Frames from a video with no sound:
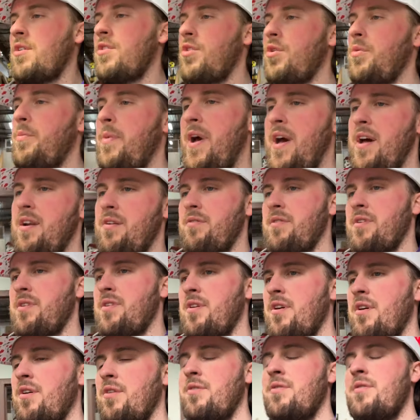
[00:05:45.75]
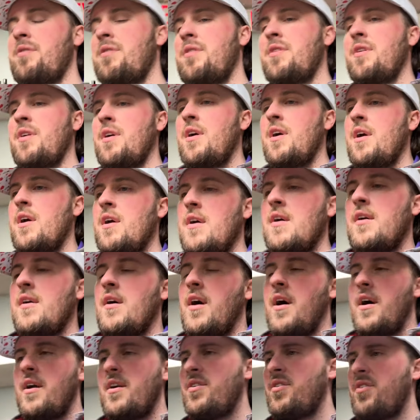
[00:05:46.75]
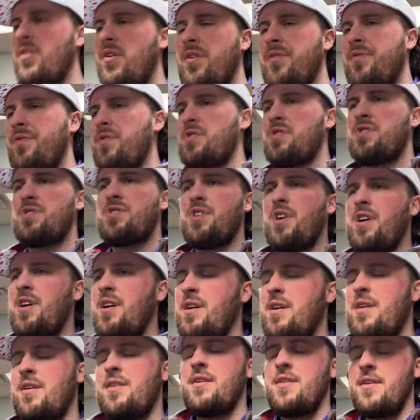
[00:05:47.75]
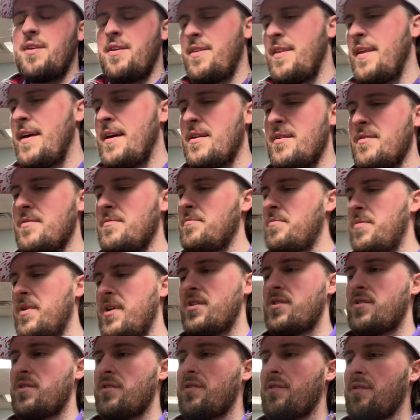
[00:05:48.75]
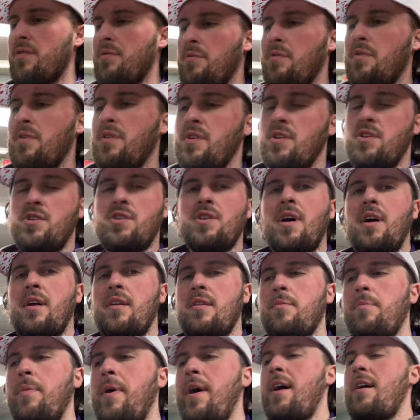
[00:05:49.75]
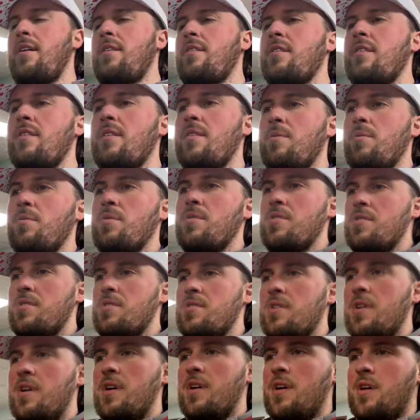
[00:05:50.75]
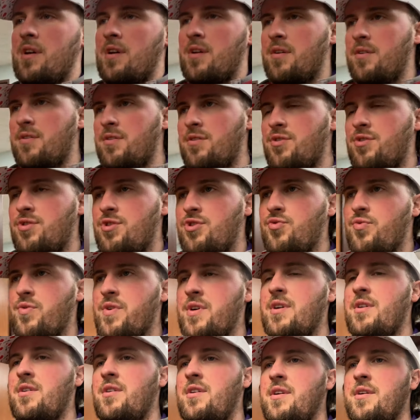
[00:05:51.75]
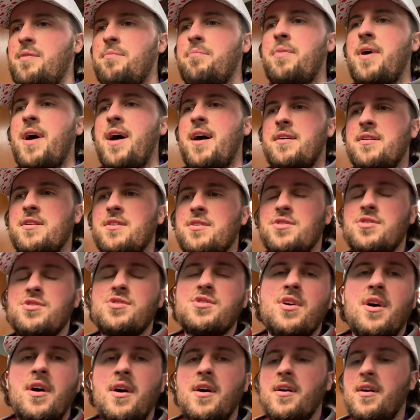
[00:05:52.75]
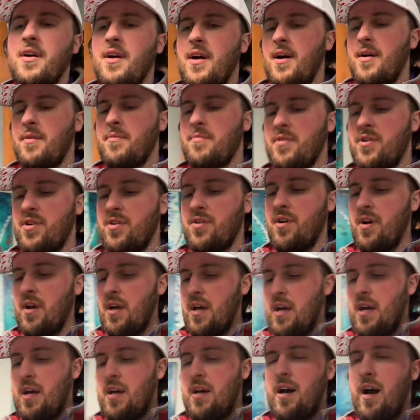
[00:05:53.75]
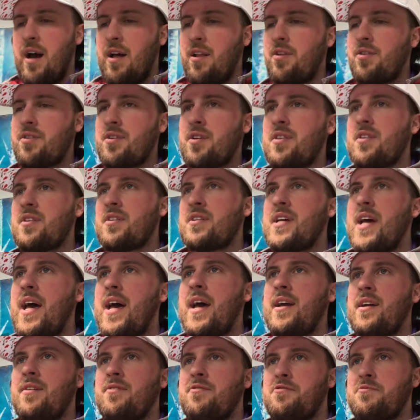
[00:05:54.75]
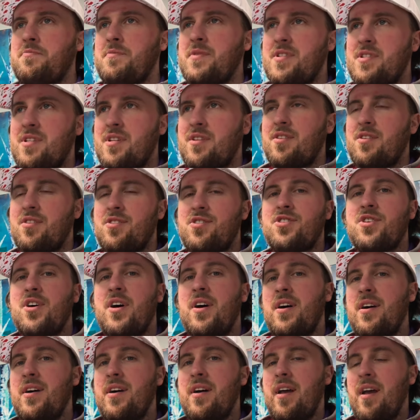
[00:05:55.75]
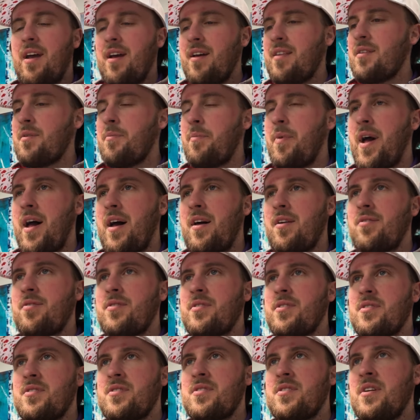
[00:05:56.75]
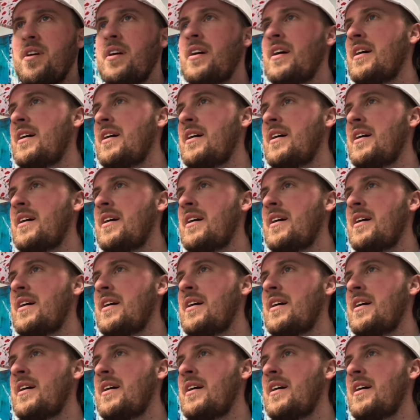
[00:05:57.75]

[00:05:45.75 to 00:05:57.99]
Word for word: No battery though. I don't know if you saw on that picture, or the, on that shot of the pallet, there was a drill, impact, and saw combo. I looked at the tag, it was missing the saw and the batteries.